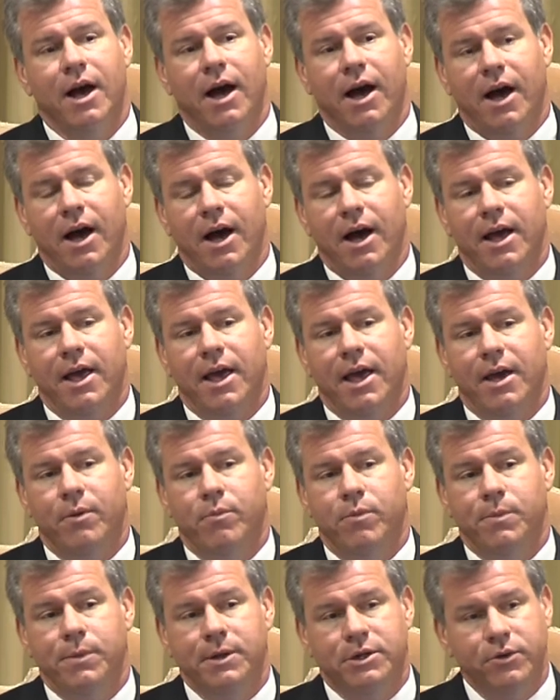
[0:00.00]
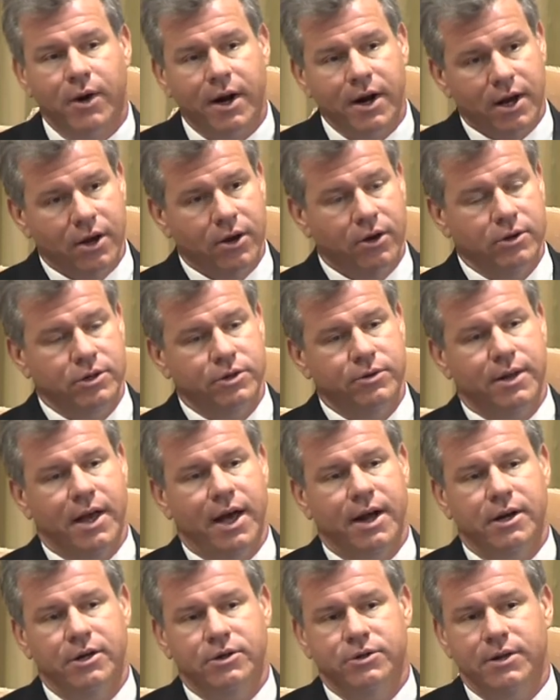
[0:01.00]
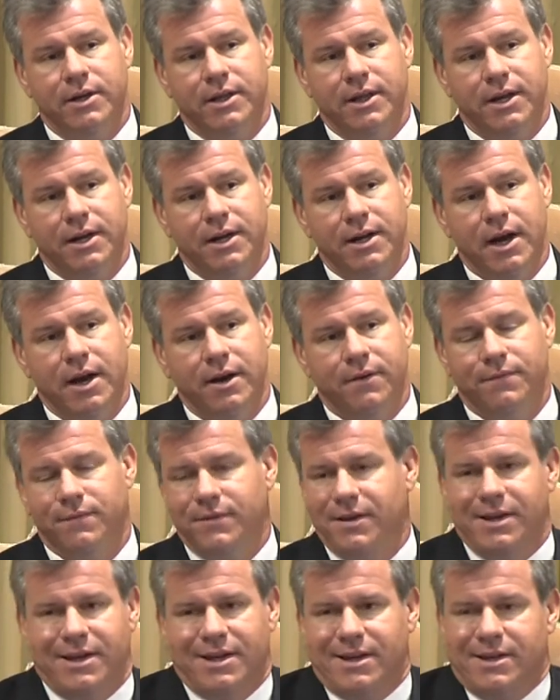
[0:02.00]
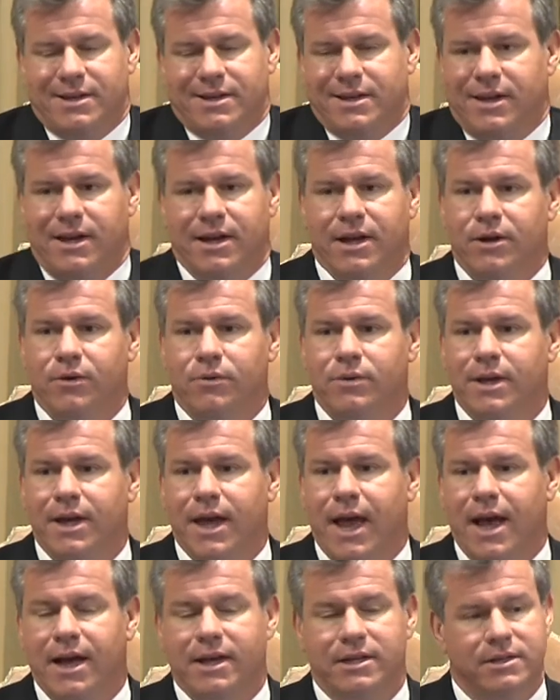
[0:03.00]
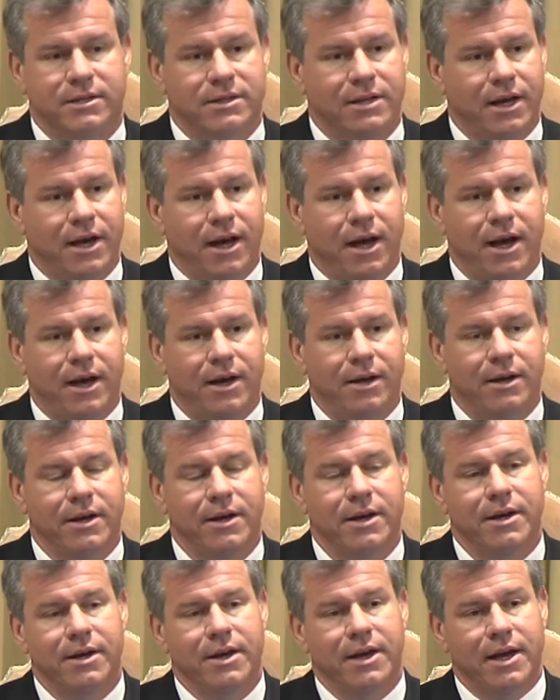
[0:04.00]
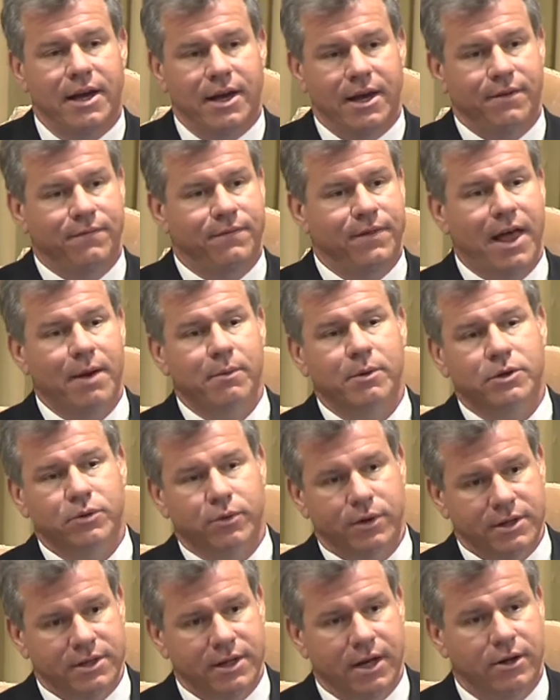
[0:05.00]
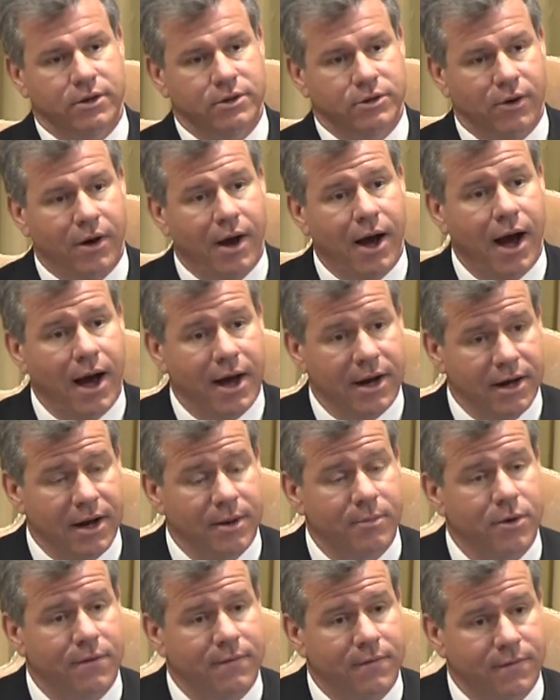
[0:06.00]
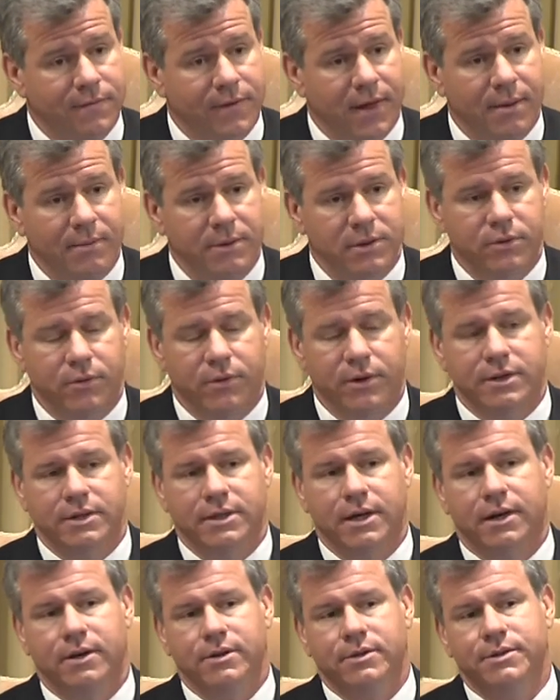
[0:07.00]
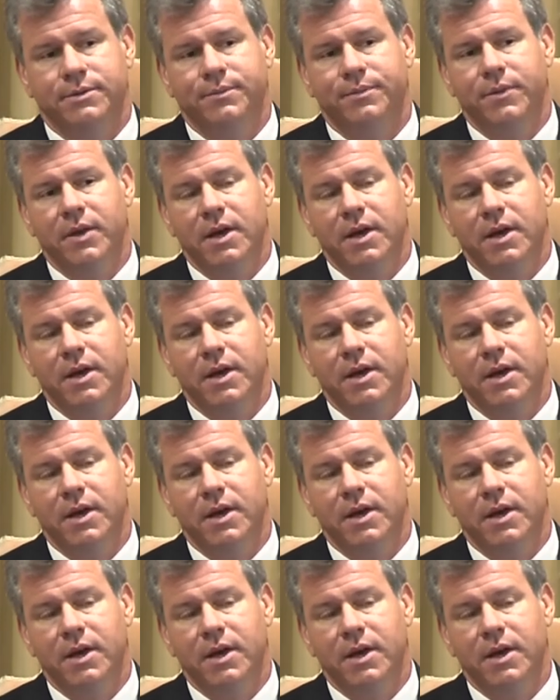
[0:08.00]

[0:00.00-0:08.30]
Uh, and when we try to culture that, interestingly enough, it, it only has uh, inflammatory cells or a high number of inflammatory cells.